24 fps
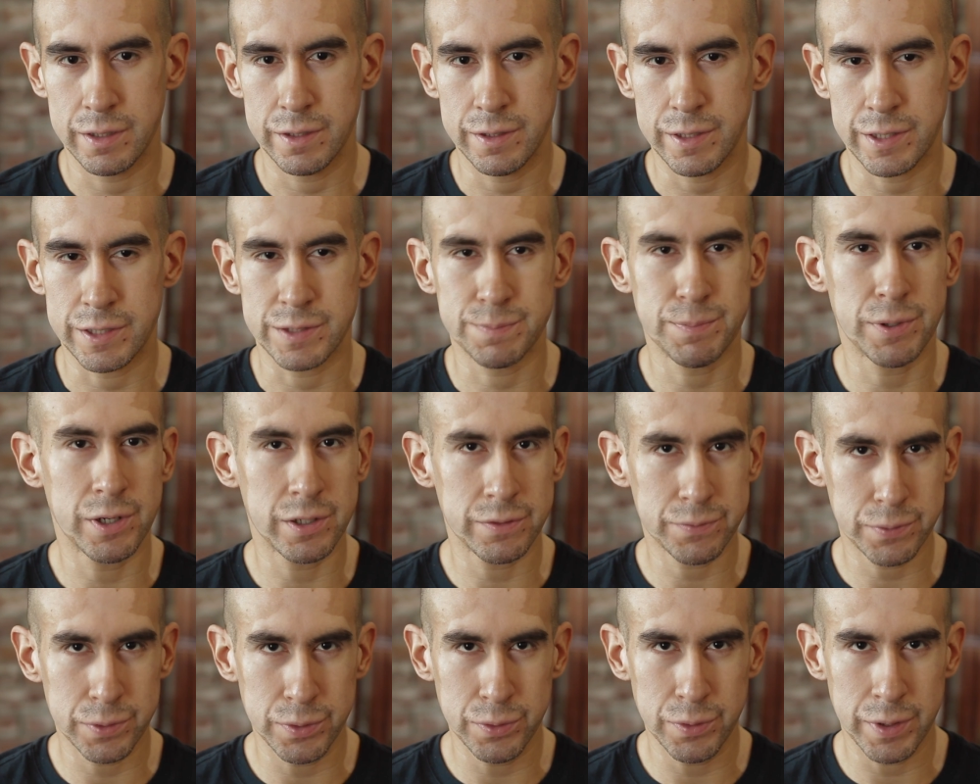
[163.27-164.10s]
that it's part
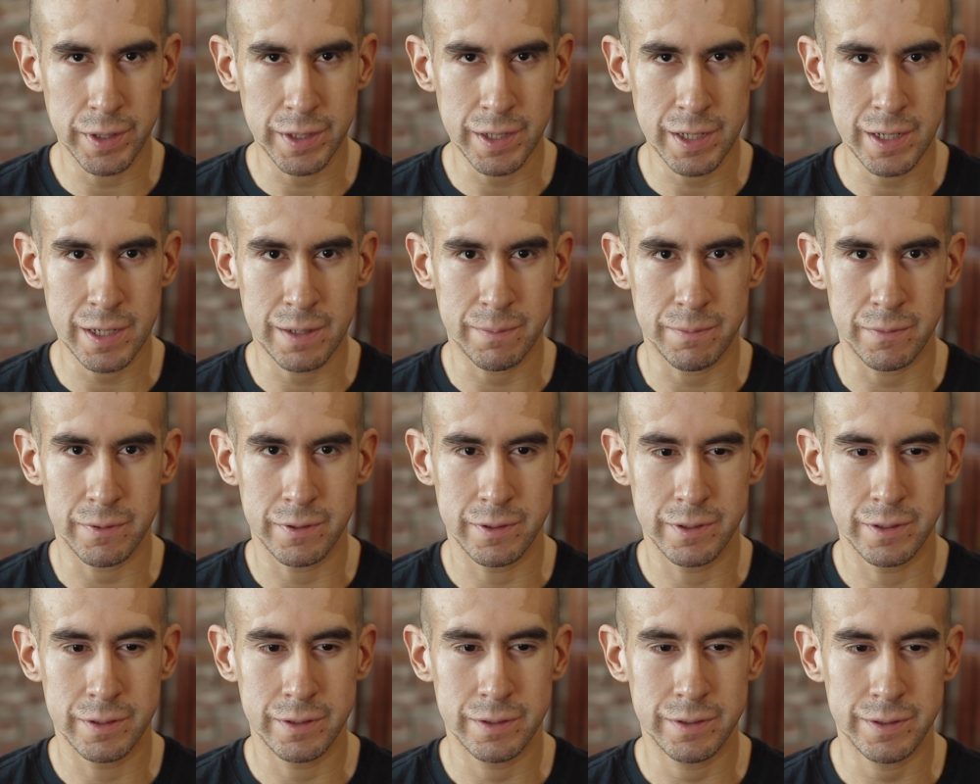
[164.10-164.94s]
of who I am,
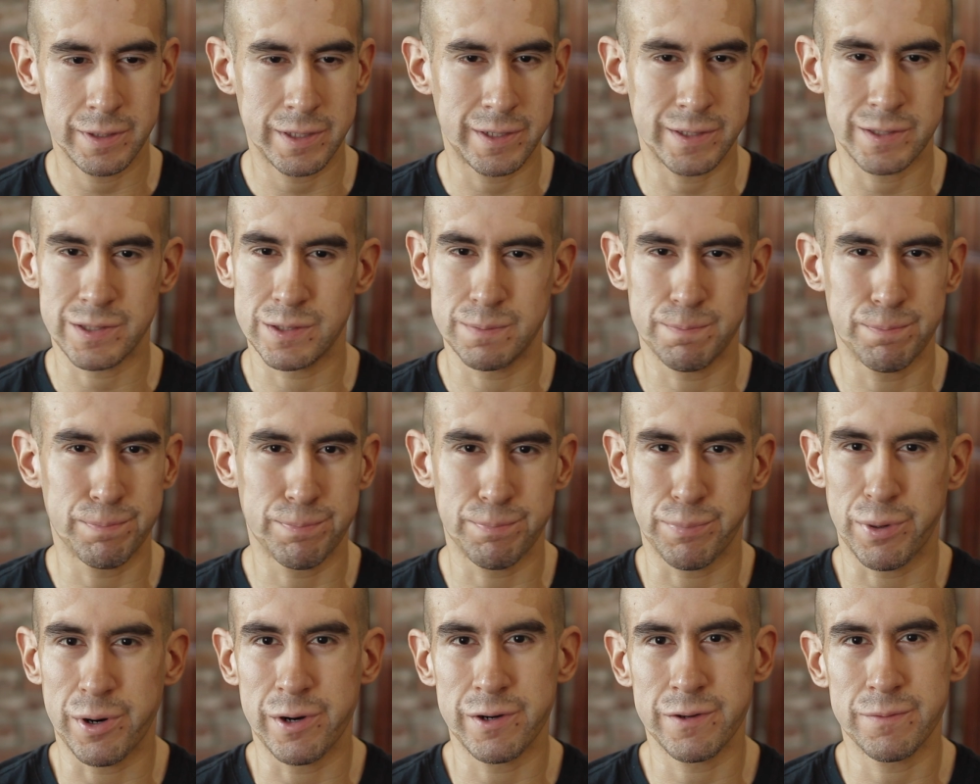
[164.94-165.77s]
that it's
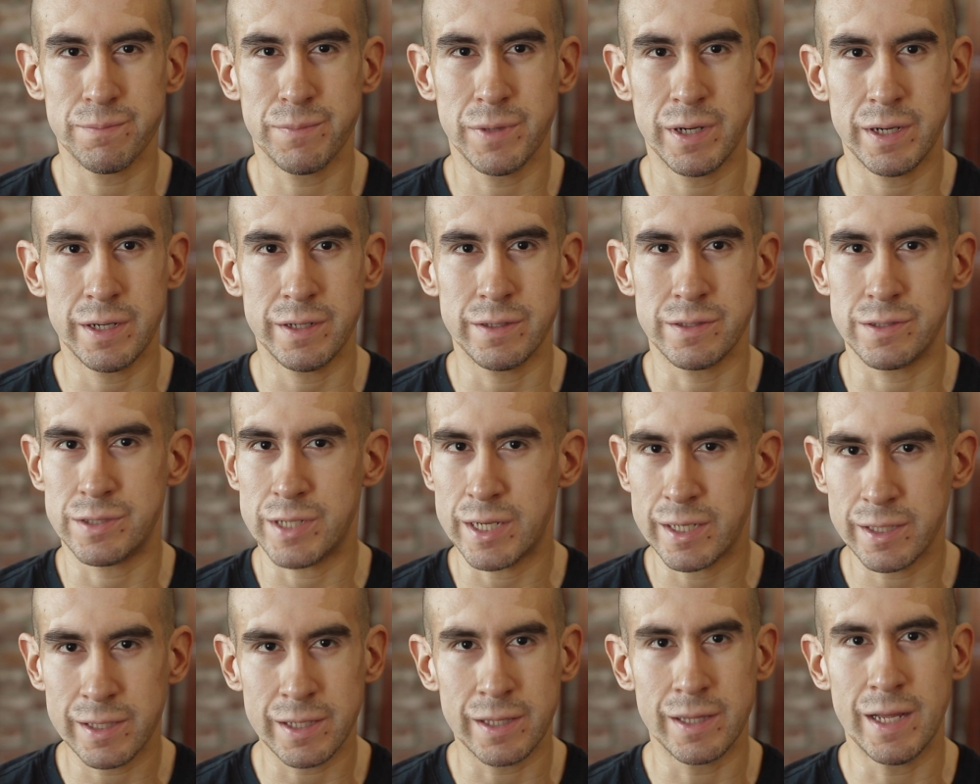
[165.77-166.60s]
part of my
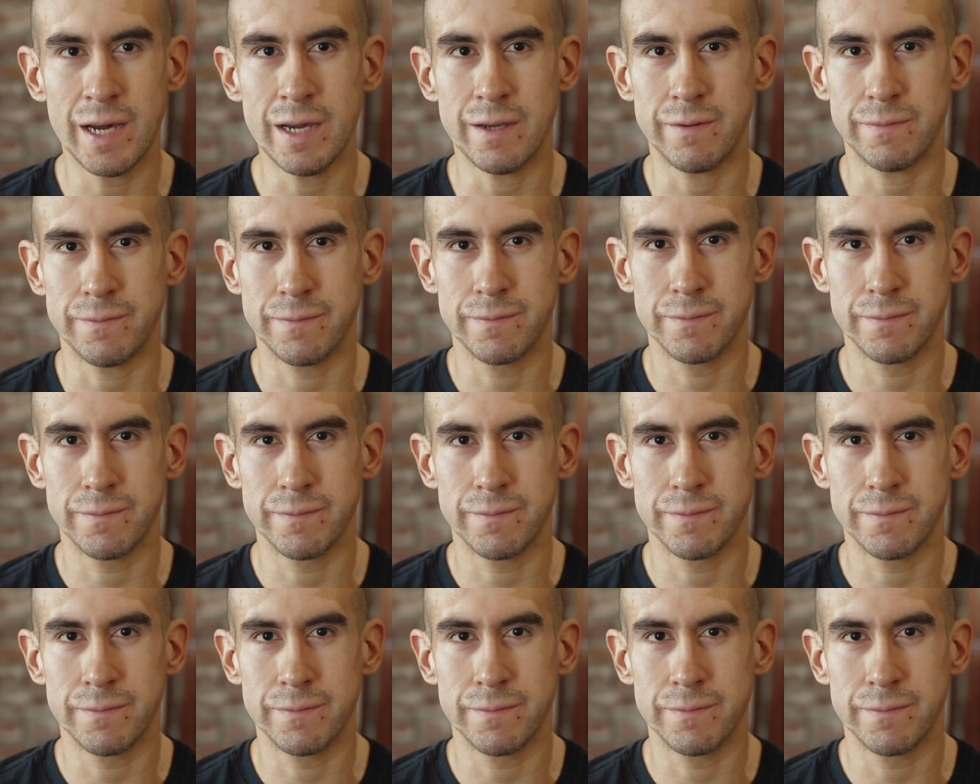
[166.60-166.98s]
daily life.